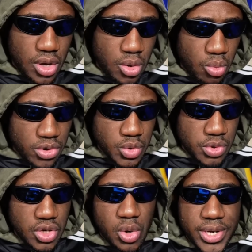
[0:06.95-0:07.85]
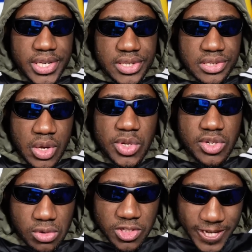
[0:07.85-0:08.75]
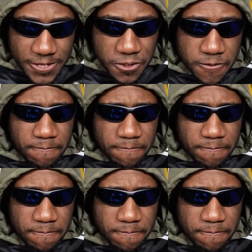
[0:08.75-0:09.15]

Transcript: What we know is there was an altercation